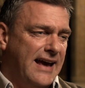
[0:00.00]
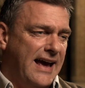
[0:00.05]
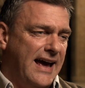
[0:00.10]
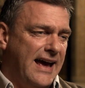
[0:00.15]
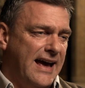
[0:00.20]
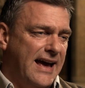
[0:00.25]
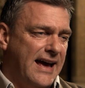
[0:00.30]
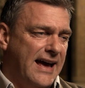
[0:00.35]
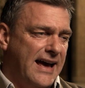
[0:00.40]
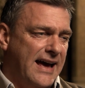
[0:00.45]

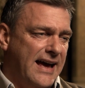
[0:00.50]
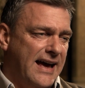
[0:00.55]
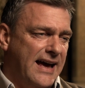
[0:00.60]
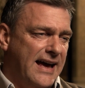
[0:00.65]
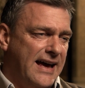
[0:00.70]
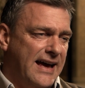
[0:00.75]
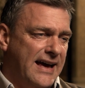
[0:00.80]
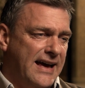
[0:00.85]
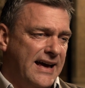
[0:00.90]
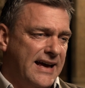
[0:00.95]

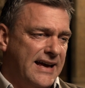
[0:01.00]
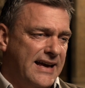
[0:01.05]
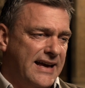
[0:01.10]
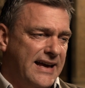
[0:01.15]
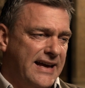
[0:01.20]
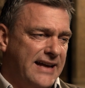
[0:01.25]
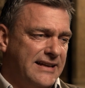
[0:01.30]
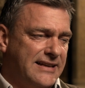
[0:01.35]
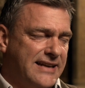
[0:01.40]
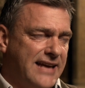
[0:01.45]
uh,
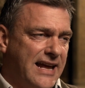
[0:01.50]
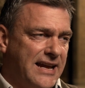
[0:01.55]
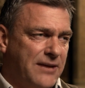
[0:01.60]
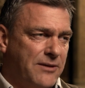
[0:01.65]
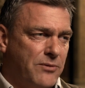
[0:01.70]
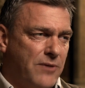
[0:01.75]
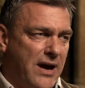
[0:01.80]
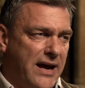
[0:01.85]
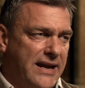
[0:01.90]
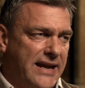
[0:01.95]
in
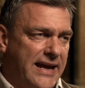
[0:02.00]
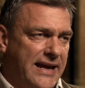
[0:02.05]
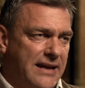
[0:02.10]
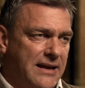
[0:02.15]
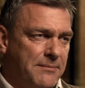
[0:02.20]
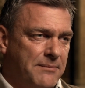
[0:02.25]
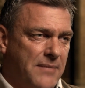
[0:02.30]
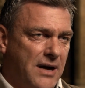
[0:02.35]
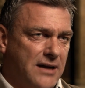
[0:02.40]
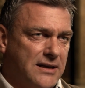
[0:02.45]
getting right in
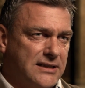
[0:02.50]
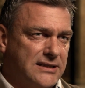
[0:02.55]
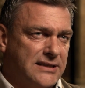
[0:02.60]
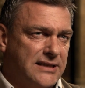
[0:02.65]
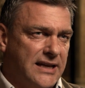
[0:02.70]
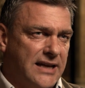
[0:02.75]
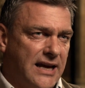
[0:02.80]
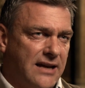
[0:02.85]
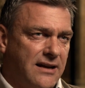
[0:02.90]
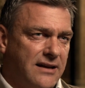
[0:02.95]
amongst
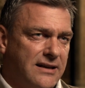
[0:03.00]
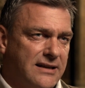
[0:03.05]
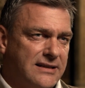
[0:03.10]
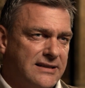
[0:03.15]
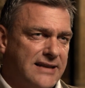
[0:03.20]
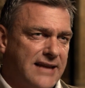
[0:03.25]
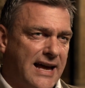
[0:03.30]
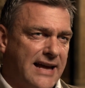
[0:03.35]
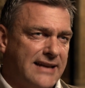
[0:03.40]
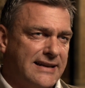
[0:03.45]
it and
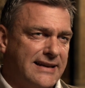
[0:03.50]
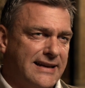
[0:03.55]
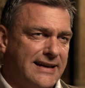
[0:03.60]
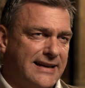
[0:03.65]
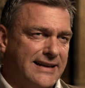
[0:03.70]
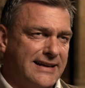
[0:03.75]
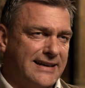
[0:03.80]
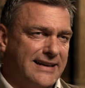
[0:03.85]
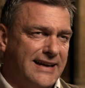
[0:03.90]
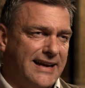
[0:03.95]

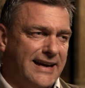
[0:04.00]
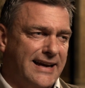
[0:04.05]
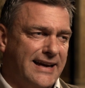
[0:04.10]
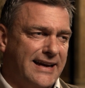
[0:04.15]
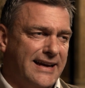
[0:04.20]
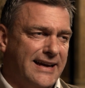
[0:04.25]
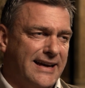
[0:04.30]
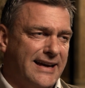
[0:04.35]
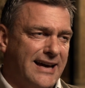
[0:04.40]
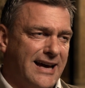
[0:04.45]
understanding uh,
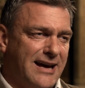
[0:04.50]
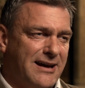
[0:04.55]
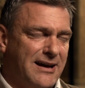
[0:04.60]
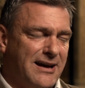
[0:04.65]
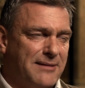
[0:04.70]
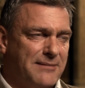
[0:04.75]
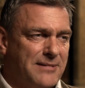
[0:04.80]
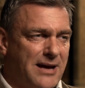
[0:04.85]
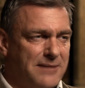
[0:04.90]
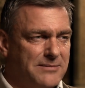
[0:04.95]

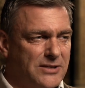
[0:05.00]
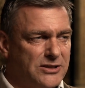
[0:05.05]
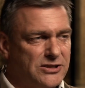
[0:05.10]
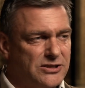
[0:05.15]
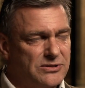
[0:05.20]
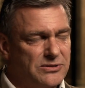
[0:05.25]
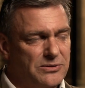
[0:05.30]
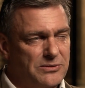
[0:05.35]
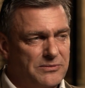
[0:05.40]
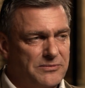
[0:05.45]
a, a much
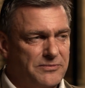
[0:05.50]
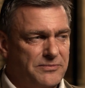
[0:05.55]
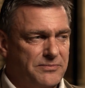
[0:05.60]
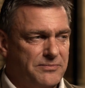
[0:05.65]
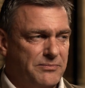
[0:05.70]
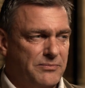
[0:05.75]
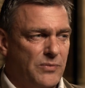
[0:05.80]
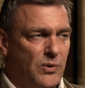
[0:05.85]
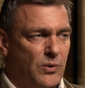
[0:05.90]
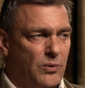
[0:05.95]
sort of
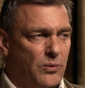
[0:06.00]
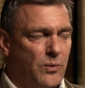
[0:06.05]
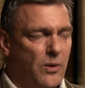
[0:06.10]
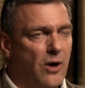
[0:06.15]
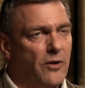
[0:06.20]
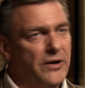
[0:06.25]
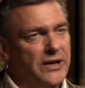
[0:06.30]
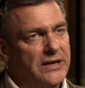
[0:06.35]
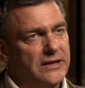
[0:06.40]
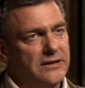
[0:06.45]
more
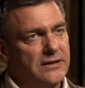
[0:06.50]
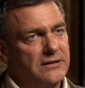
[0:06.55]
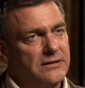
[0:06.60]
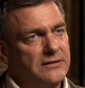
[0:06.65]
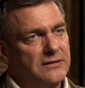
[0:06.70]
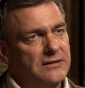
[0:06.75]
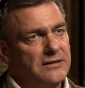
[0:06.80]
warrior